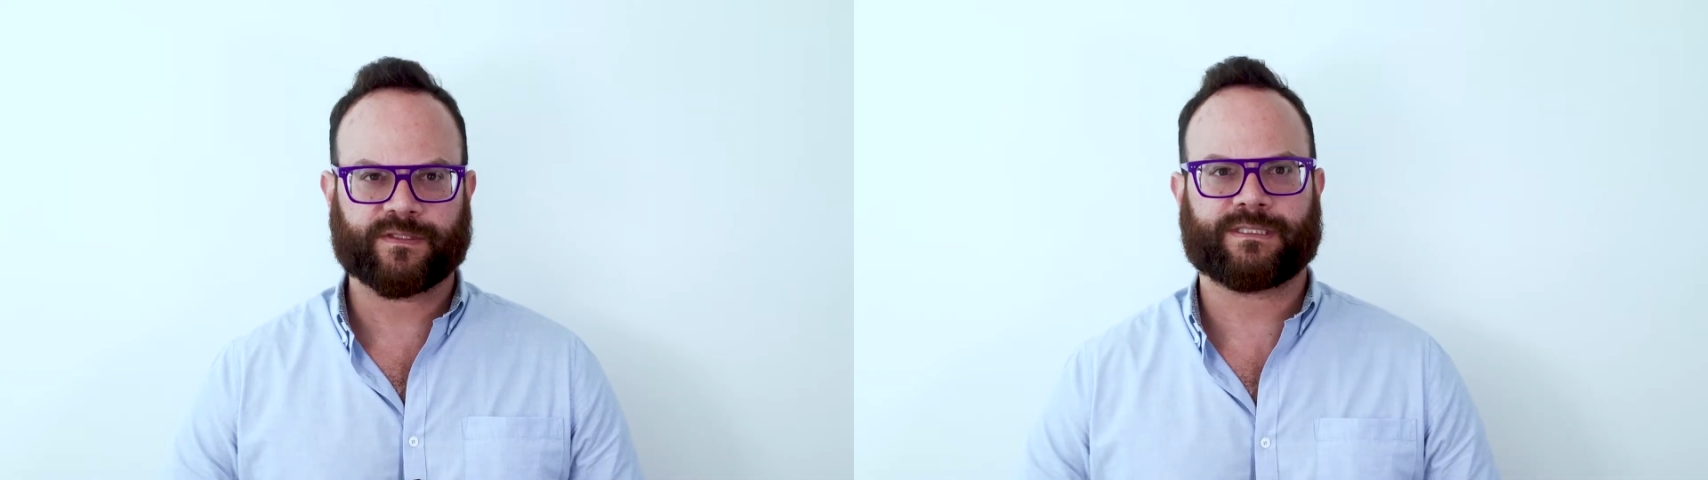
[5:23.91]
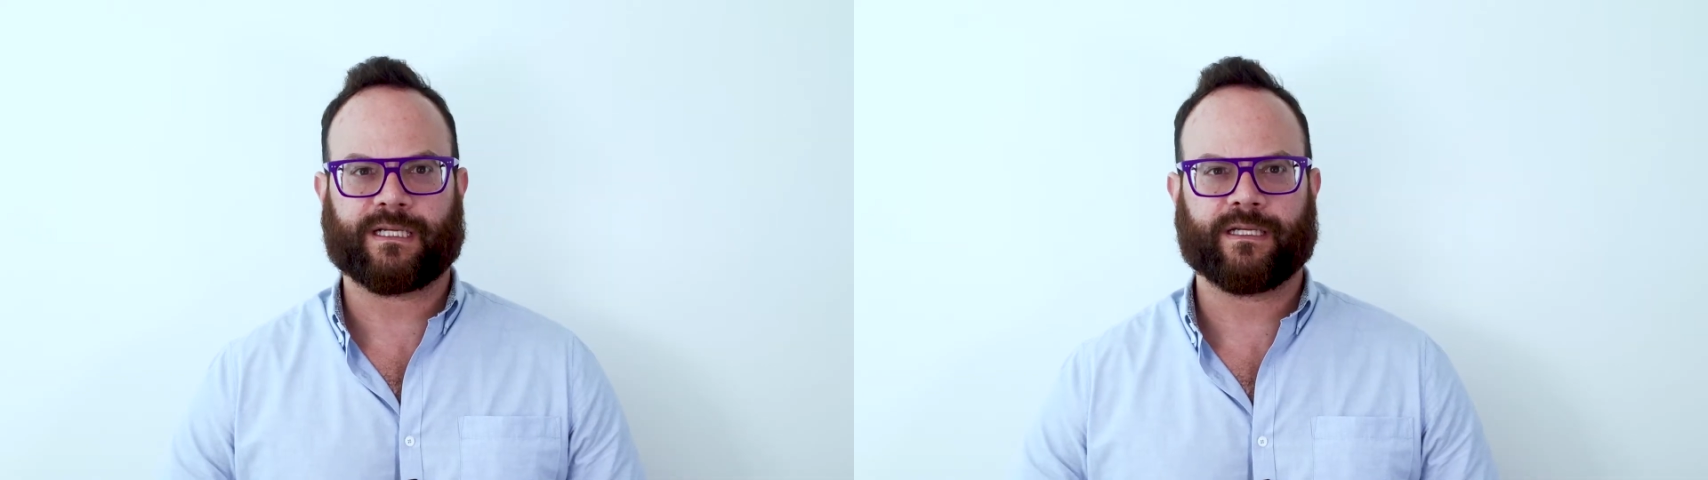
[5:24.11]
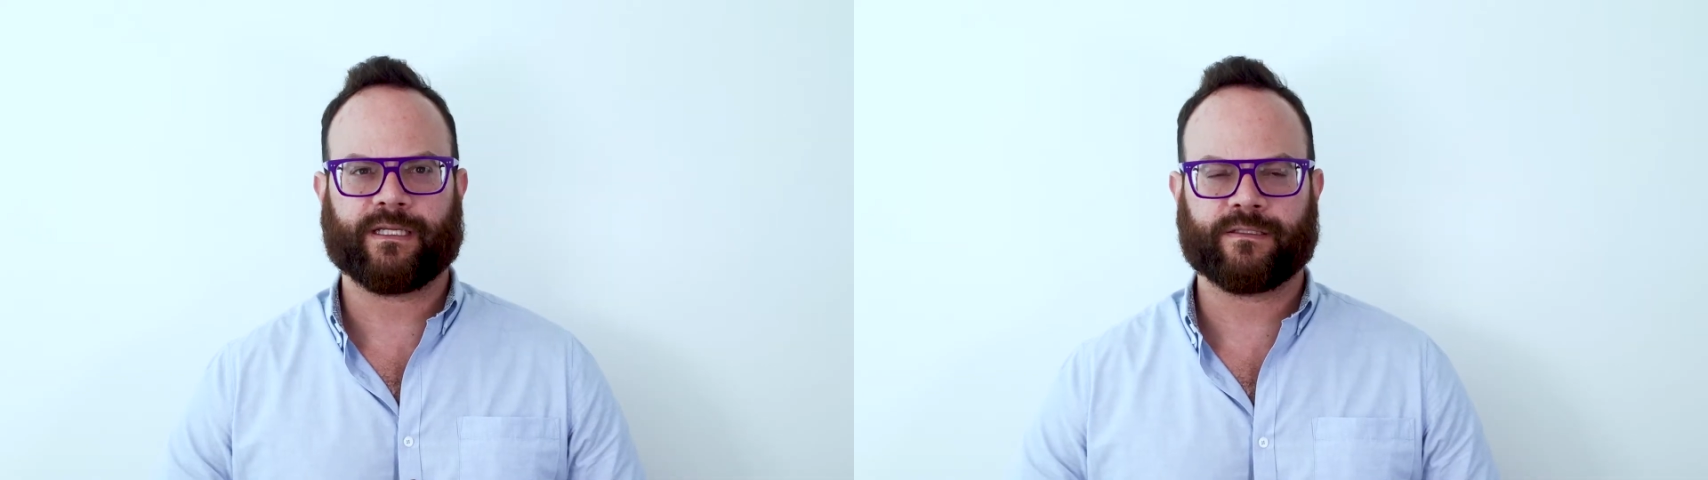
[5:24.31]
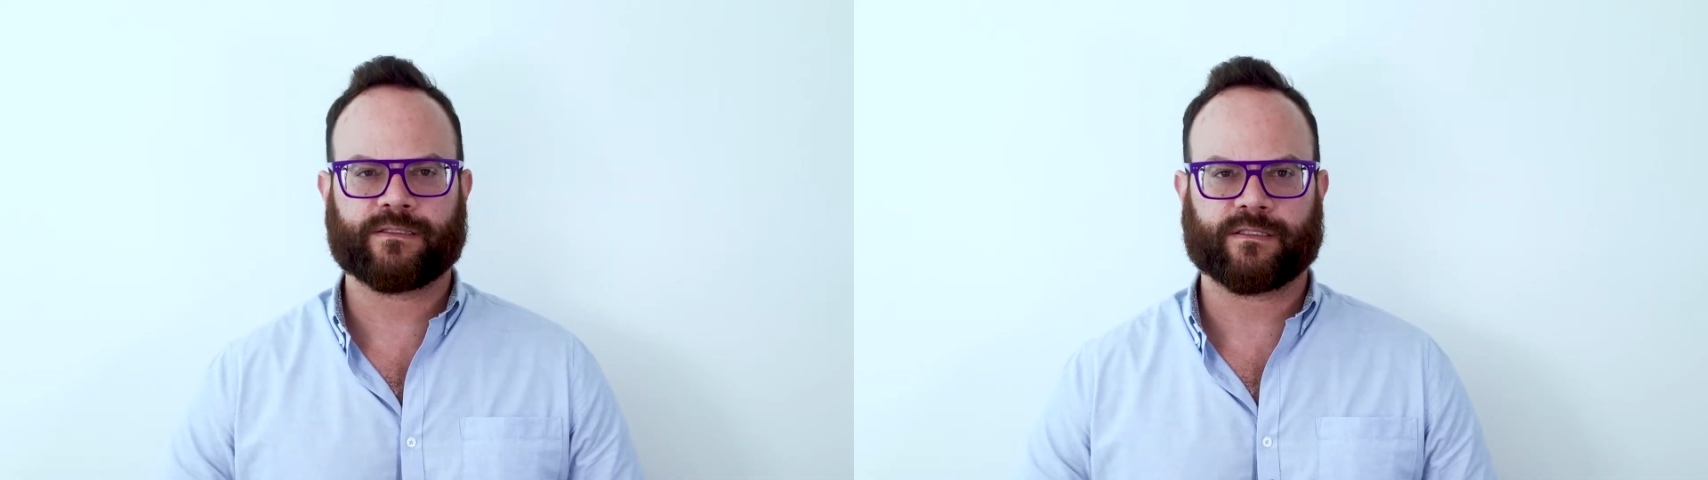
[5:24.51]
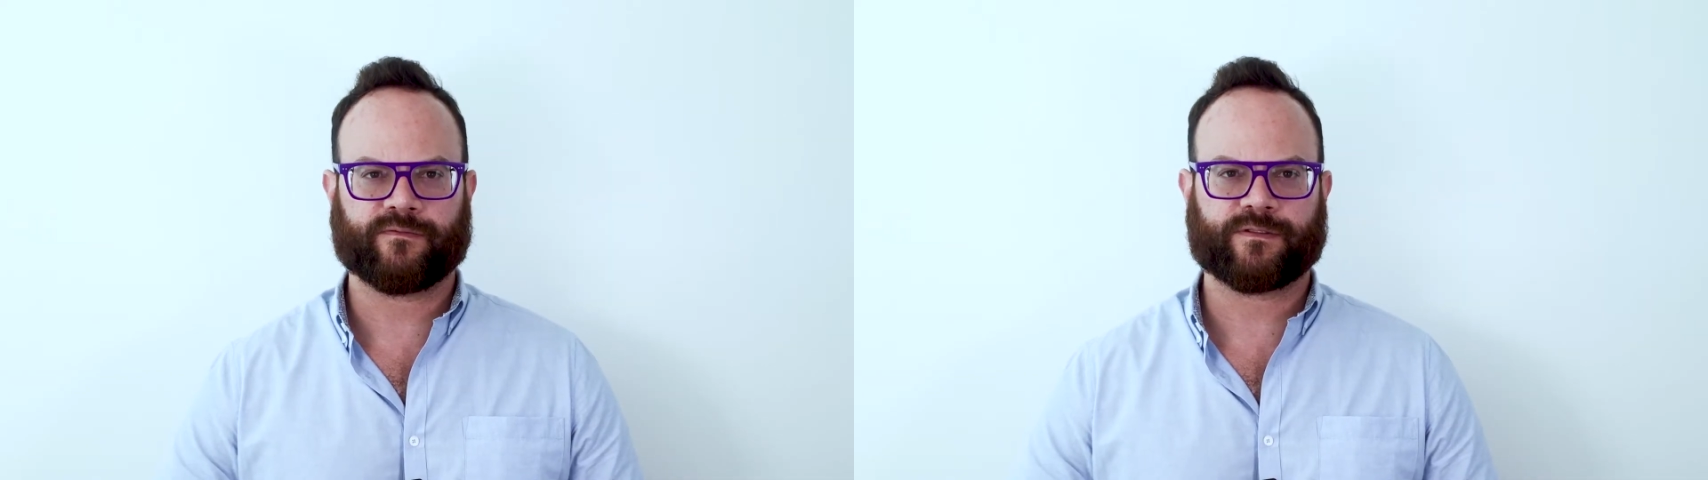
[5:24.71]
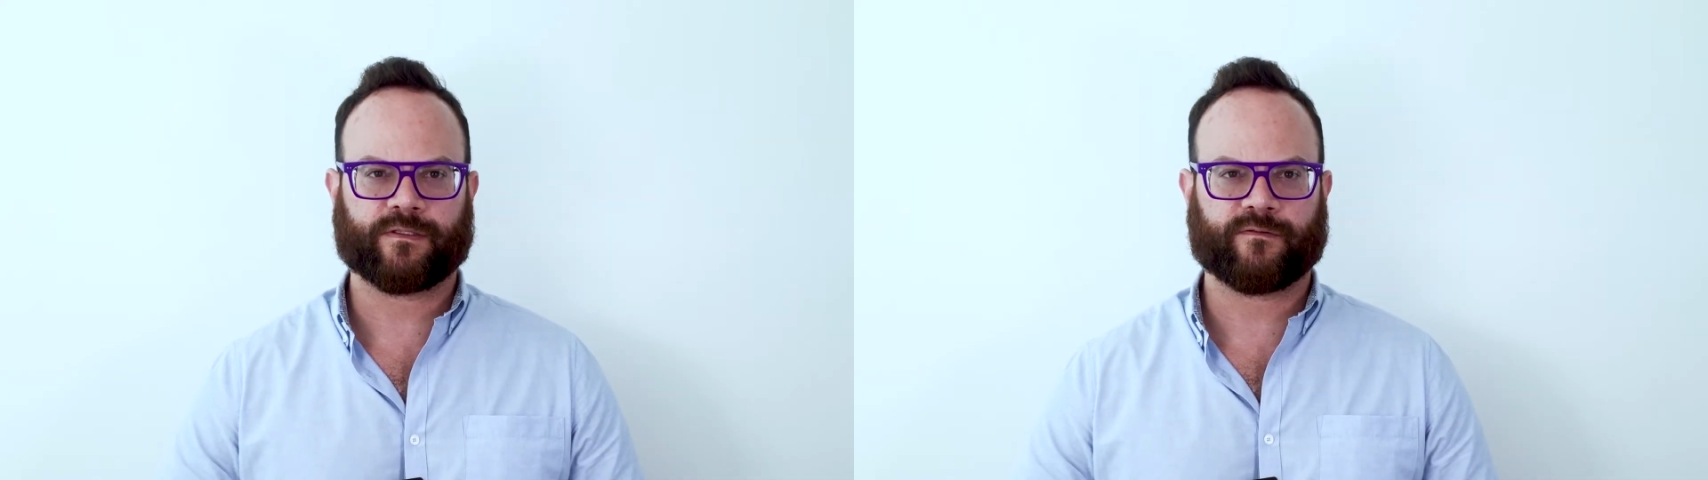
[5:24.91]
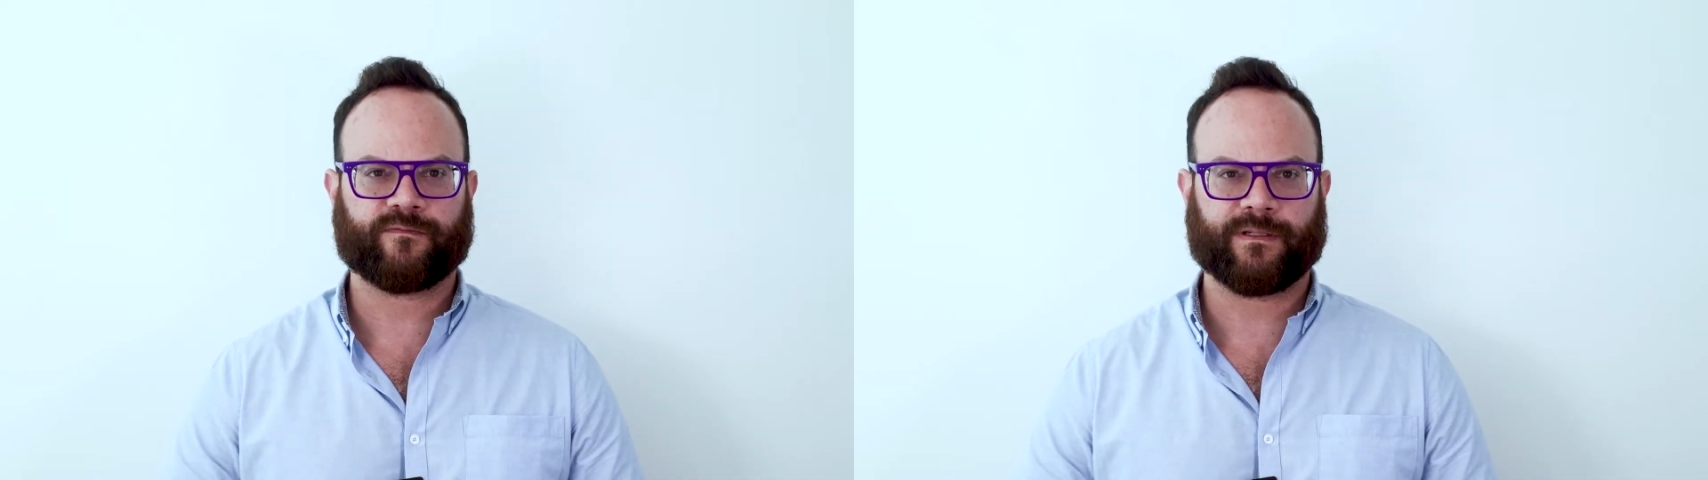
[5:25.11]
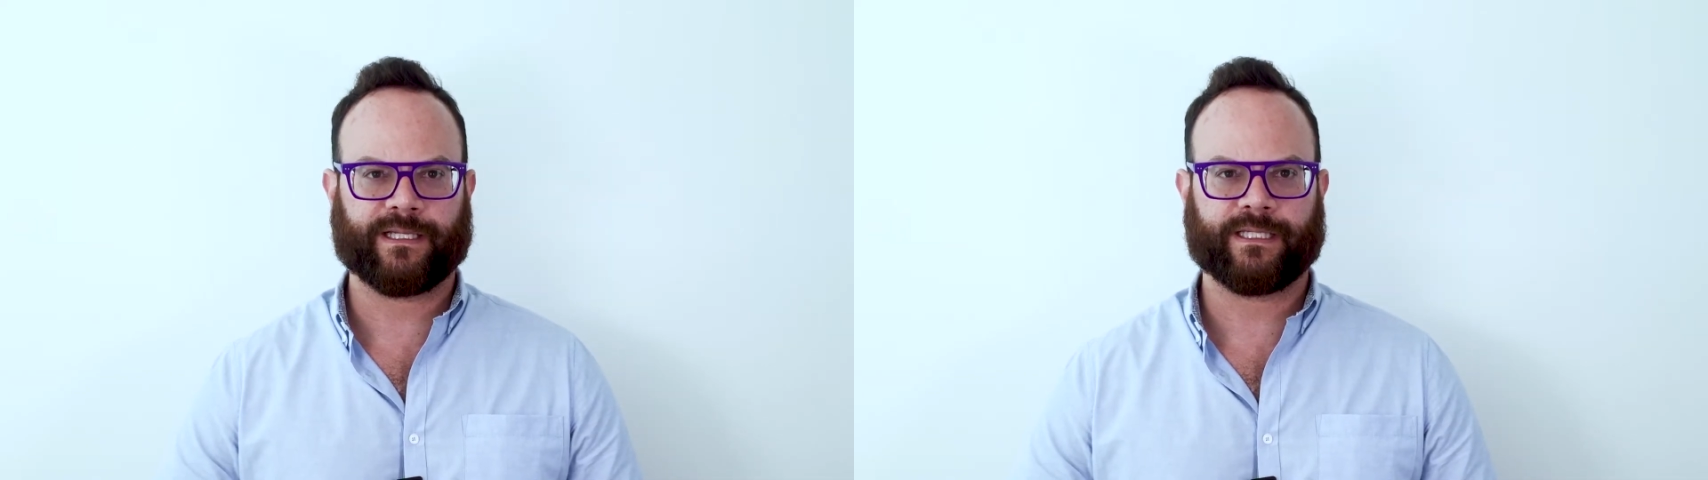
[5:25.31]
science of sort
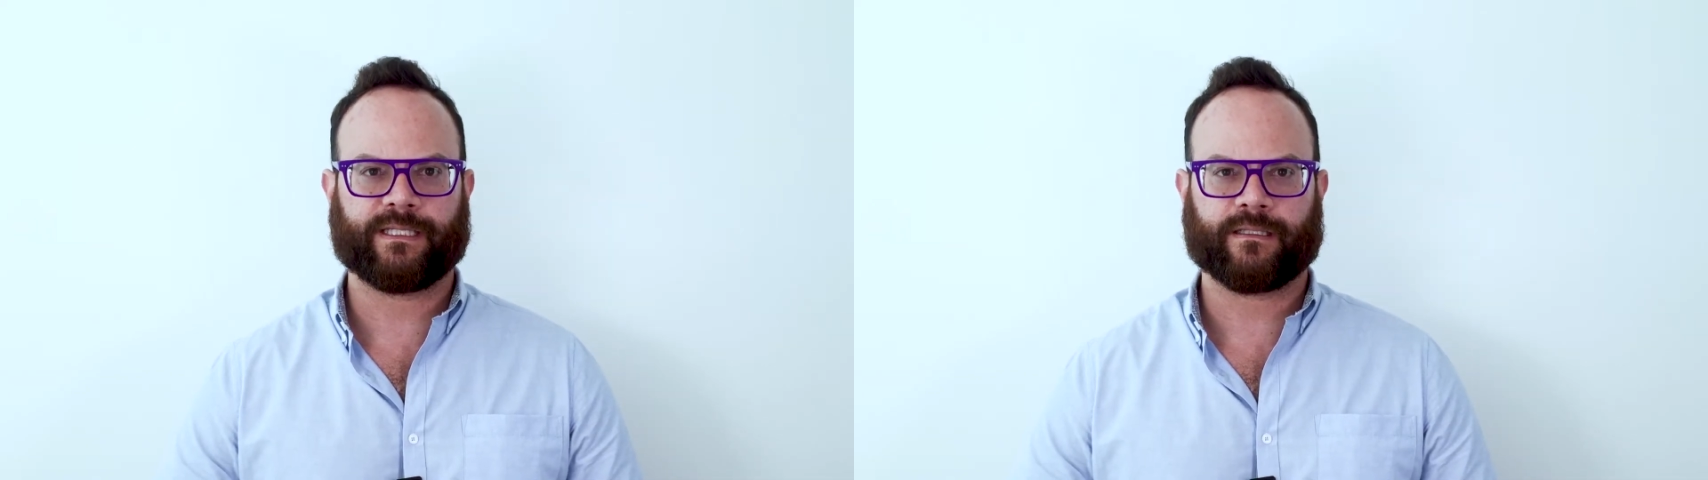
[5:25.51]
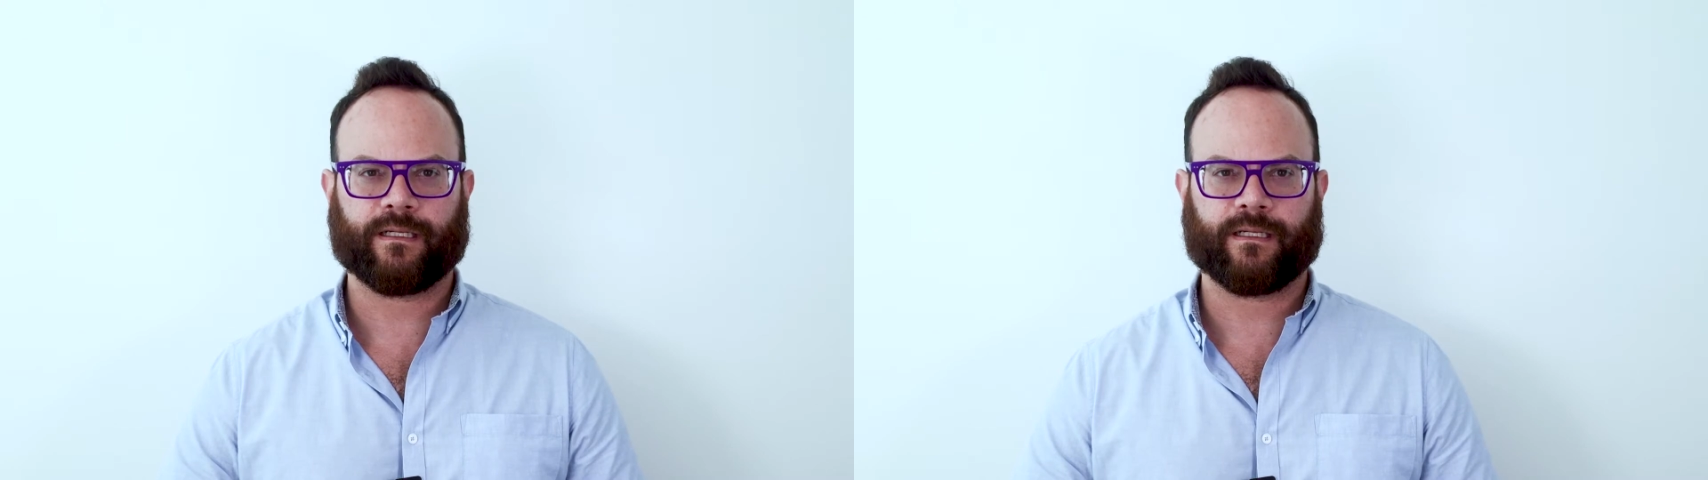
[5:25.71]
of like